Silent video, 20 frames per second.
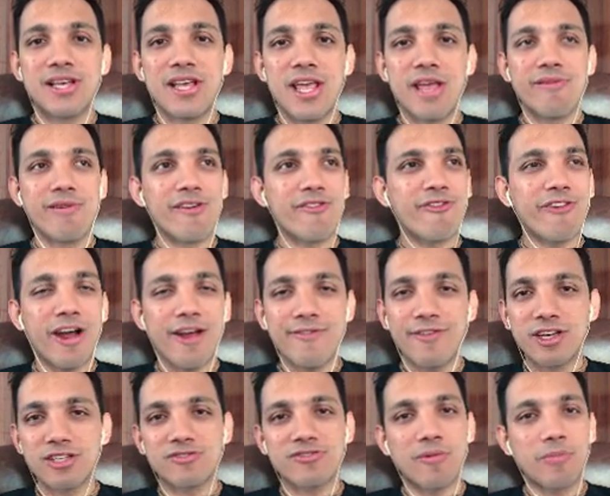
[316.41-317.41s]
even 5
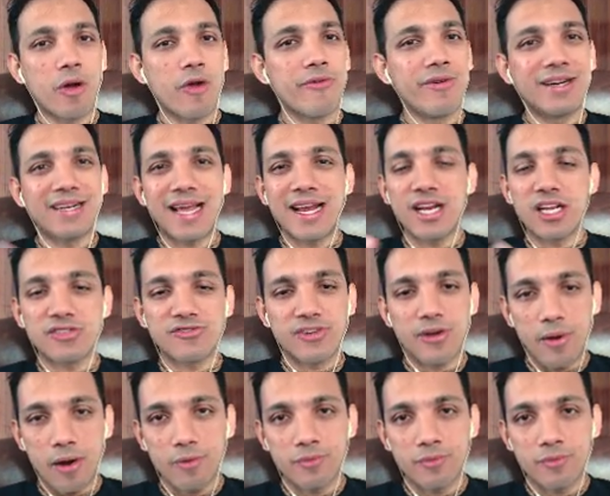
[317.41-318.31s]
years from now, even 10 years from now.